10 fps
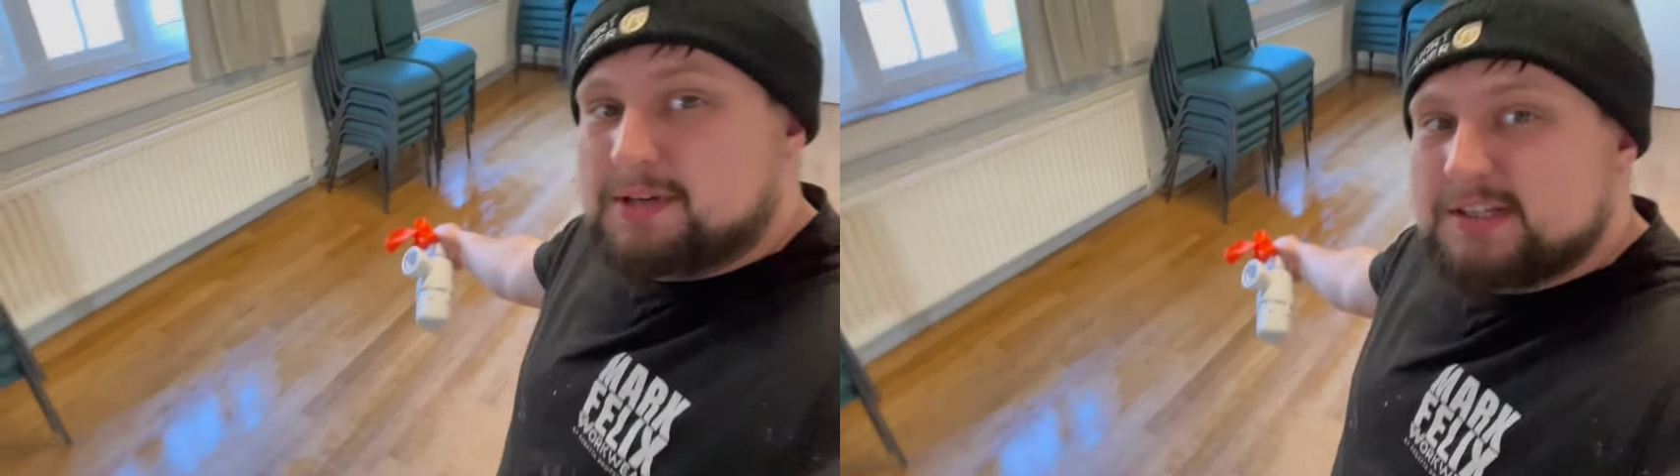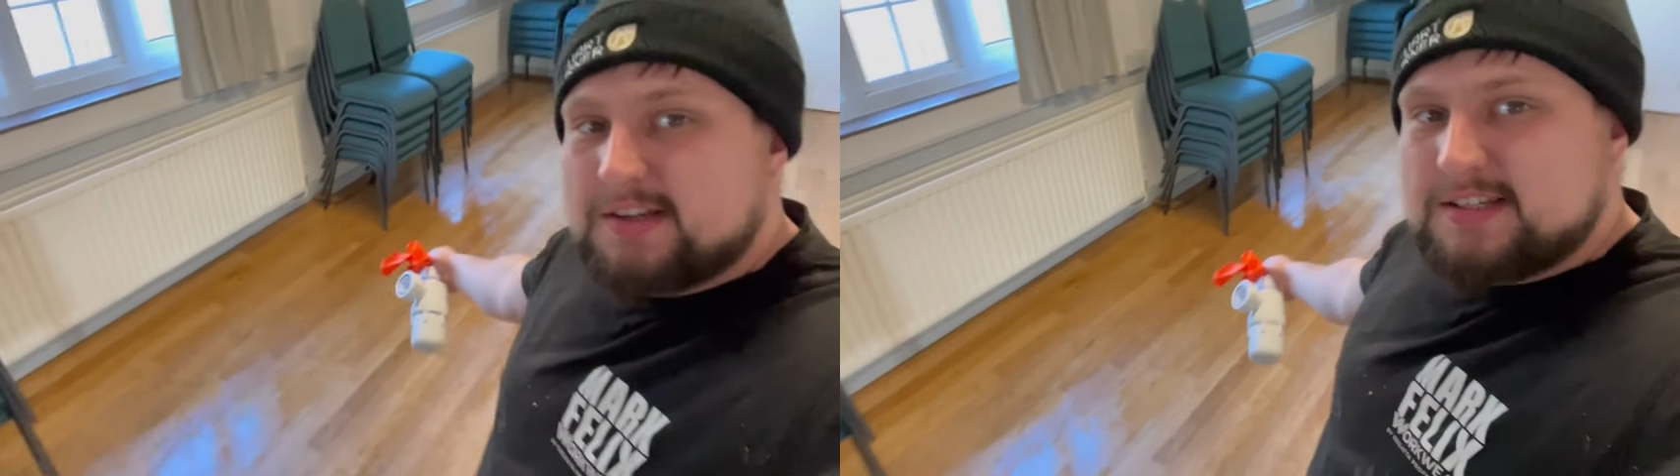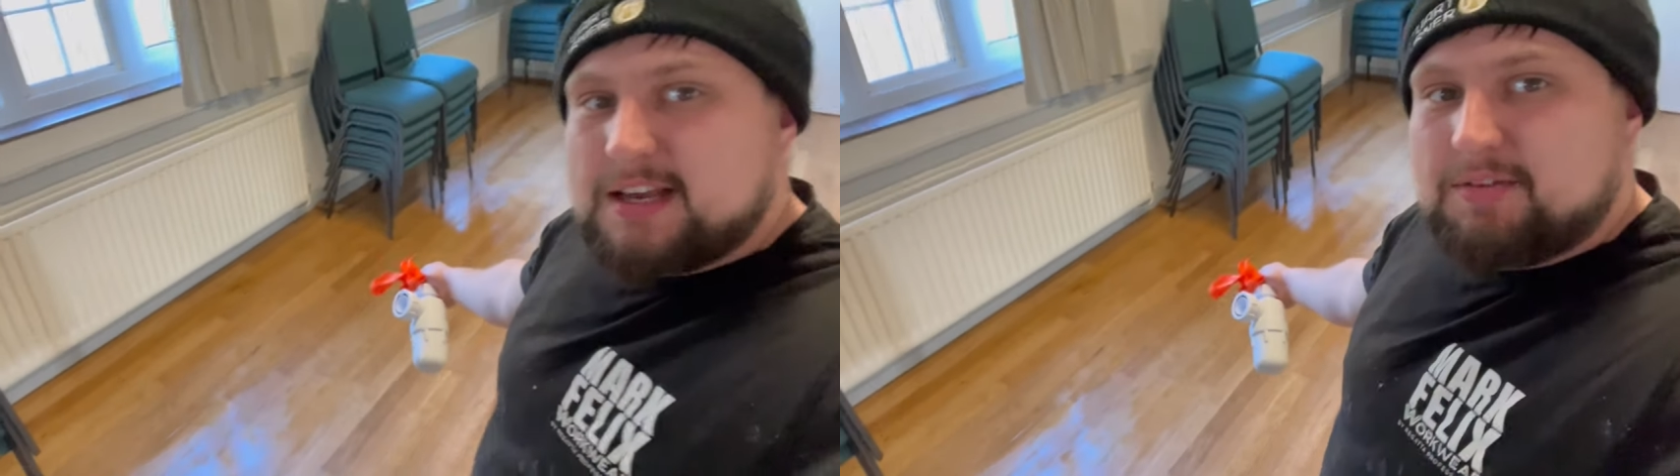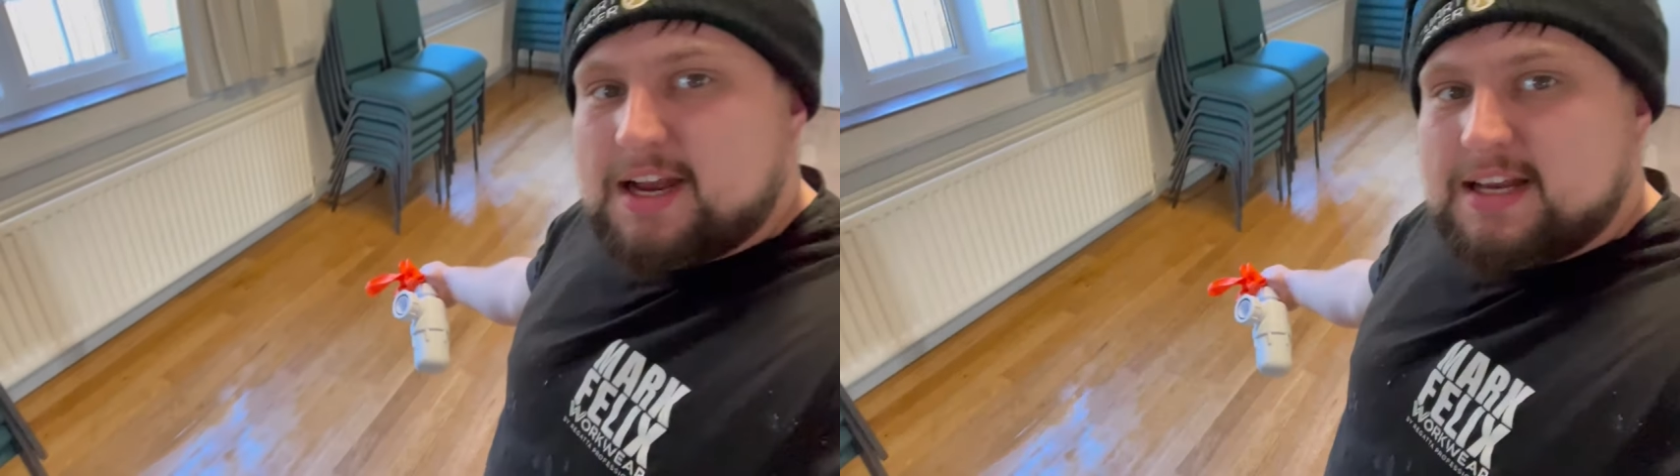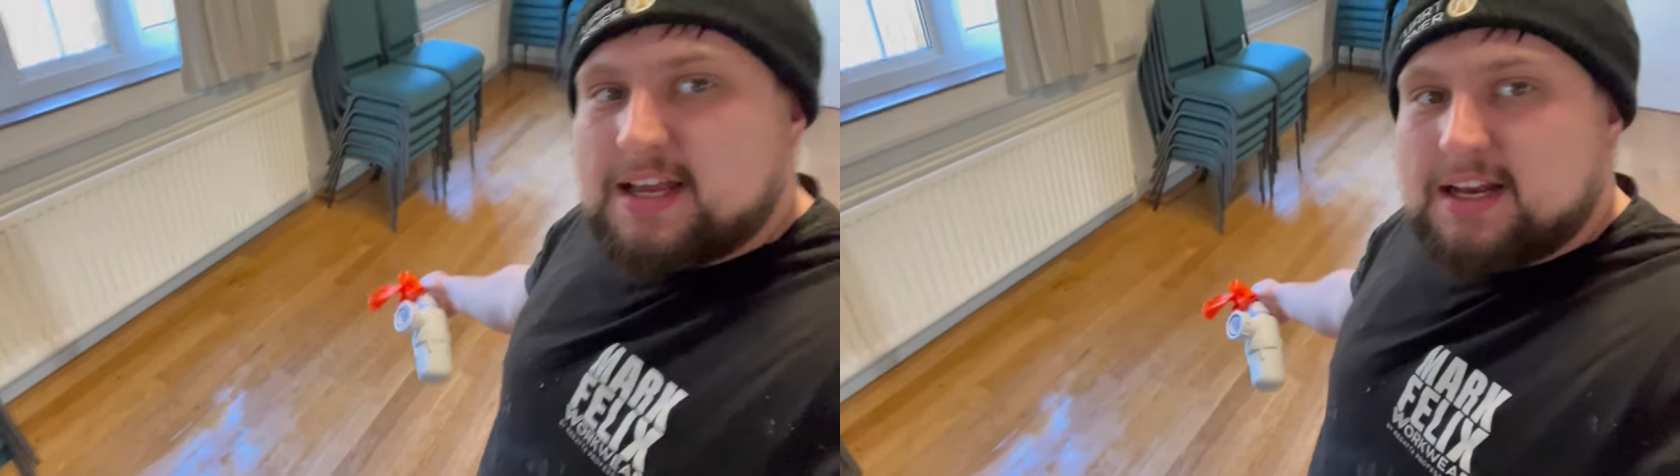I was like, "Is that
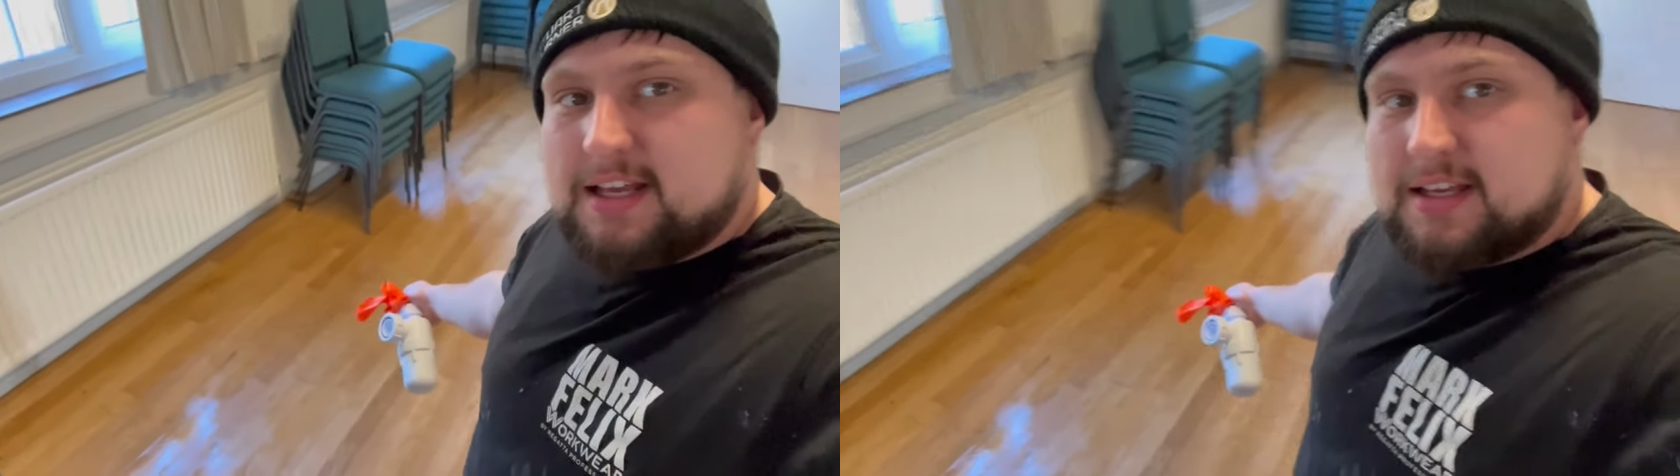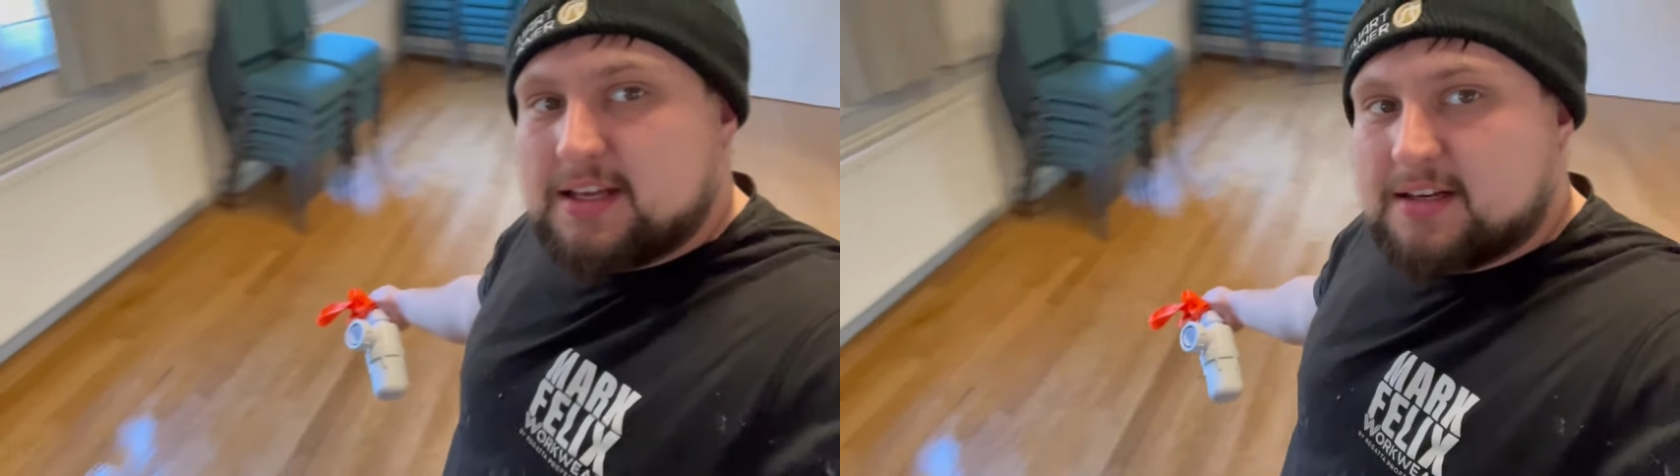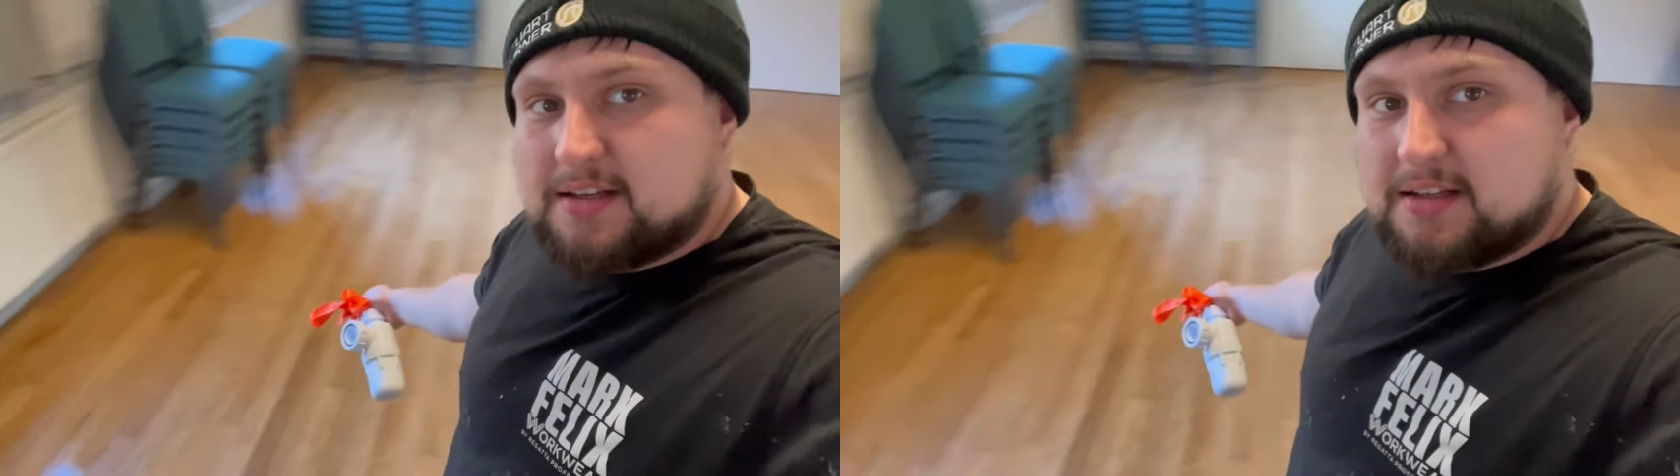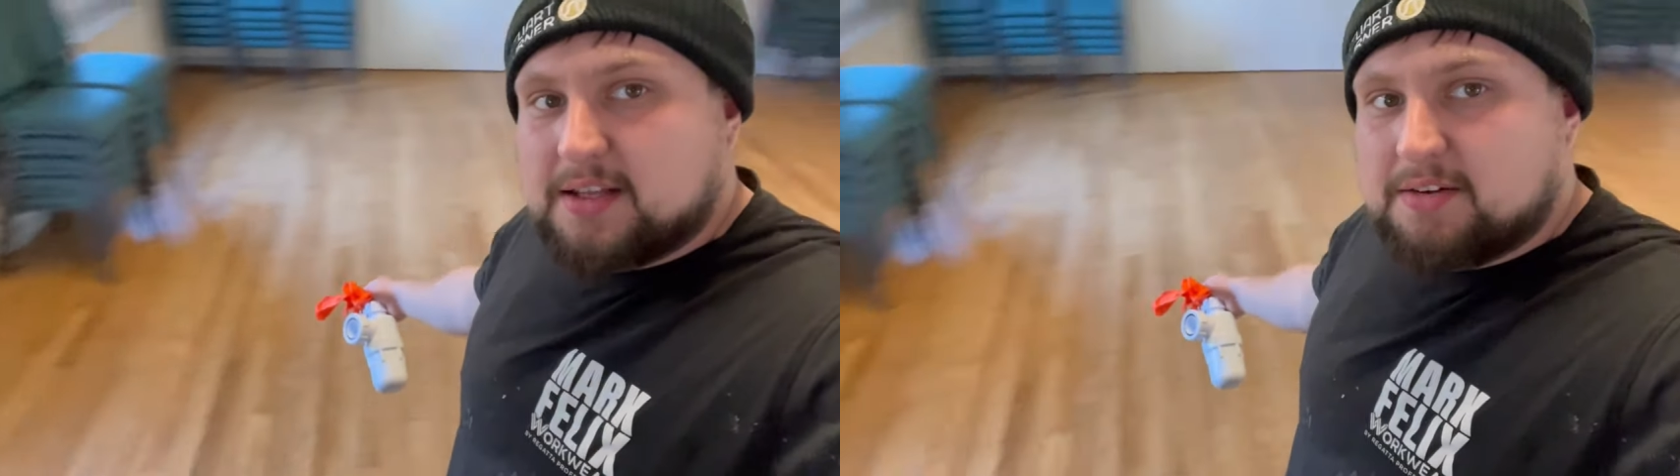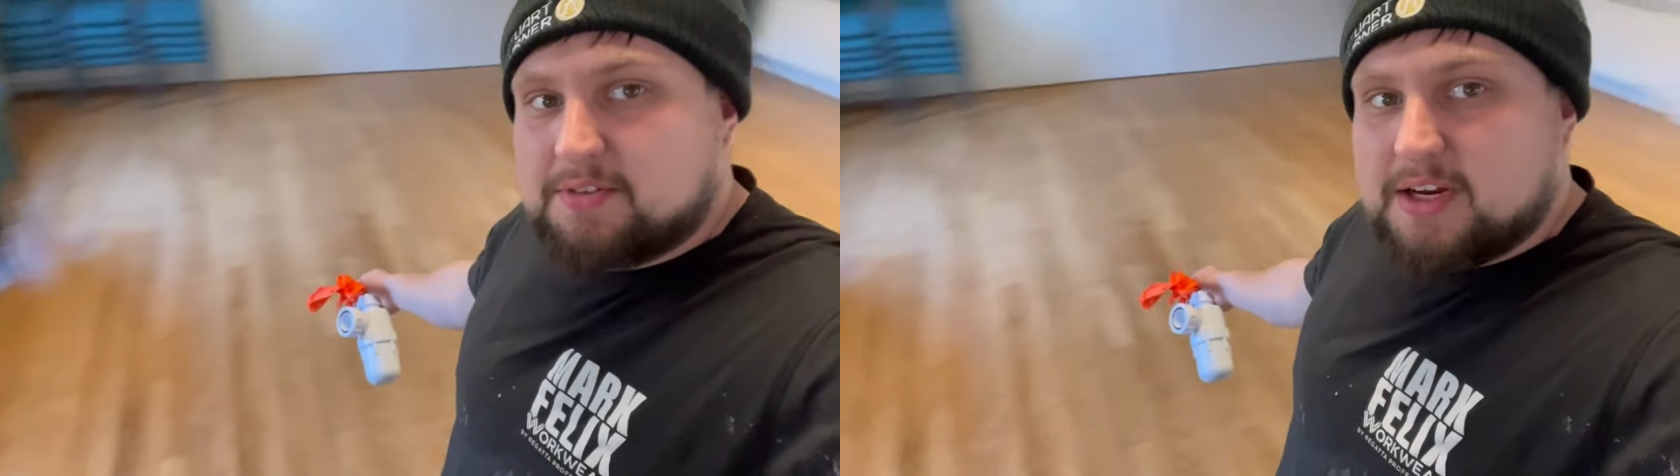radiator leaking?" And
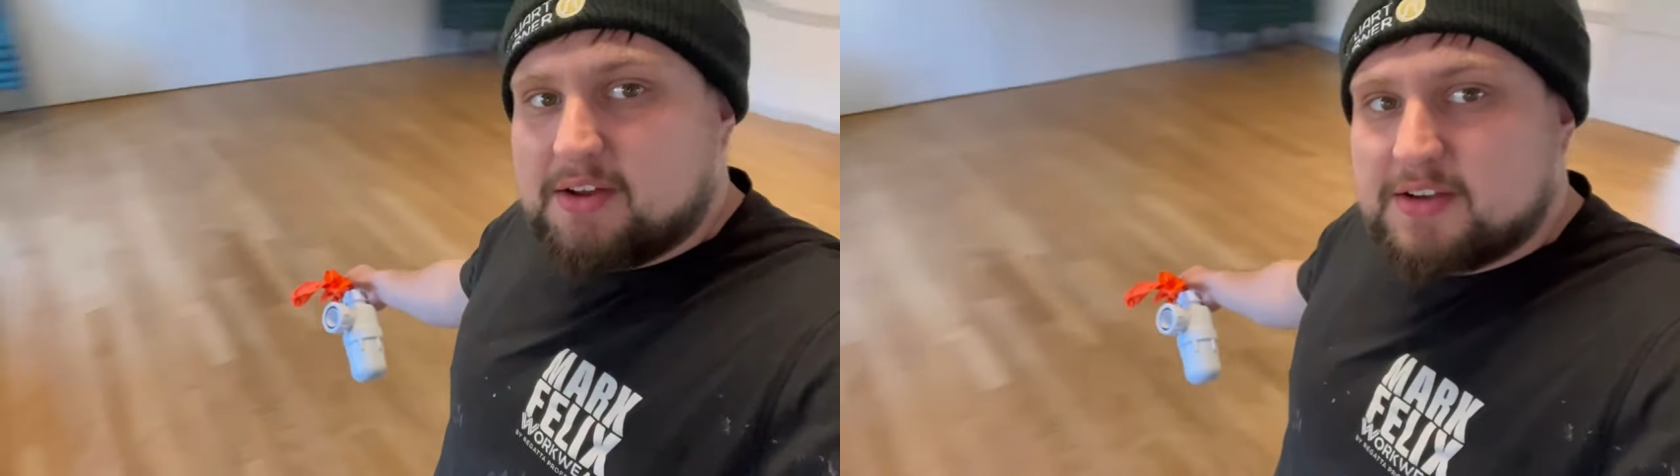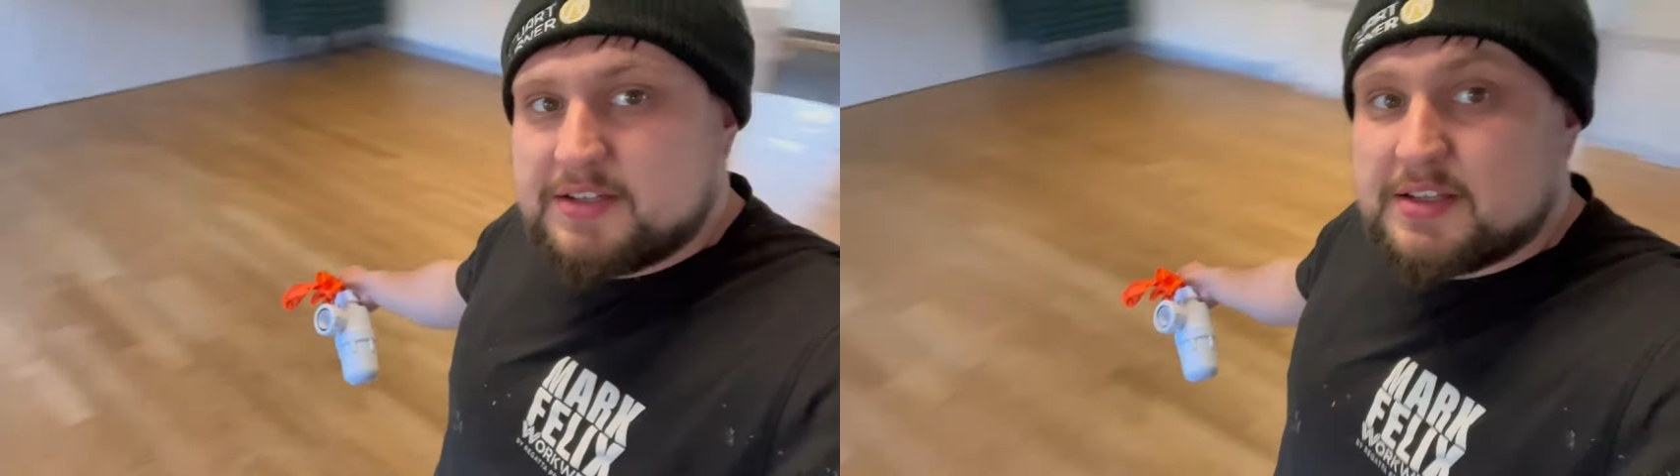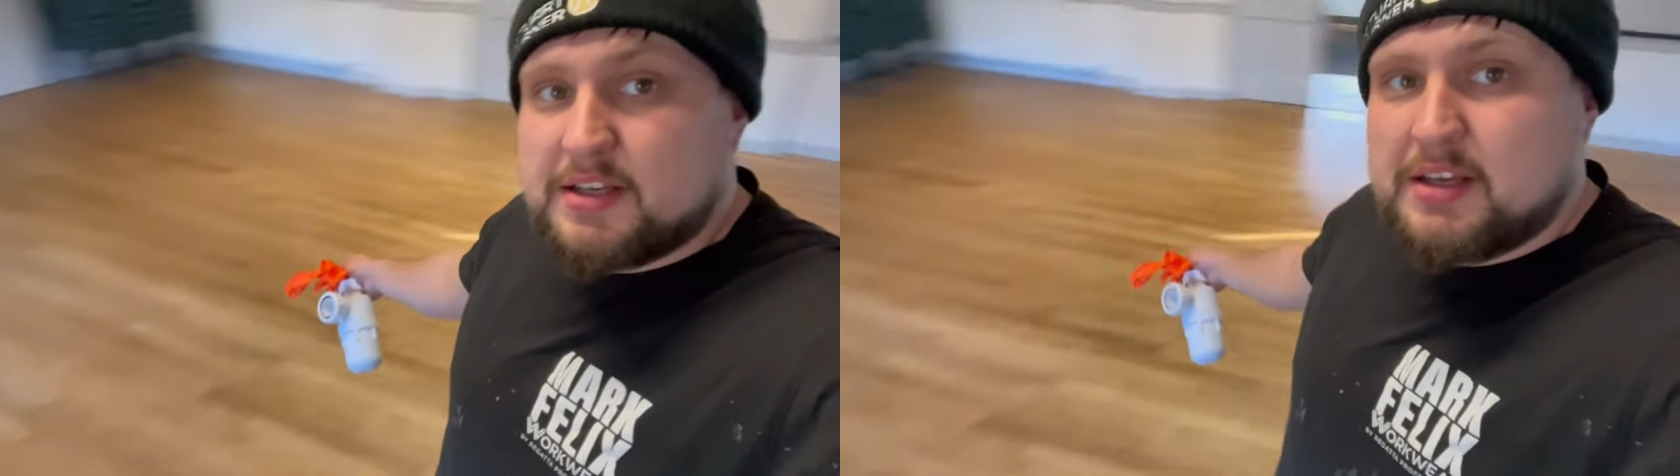then I realised,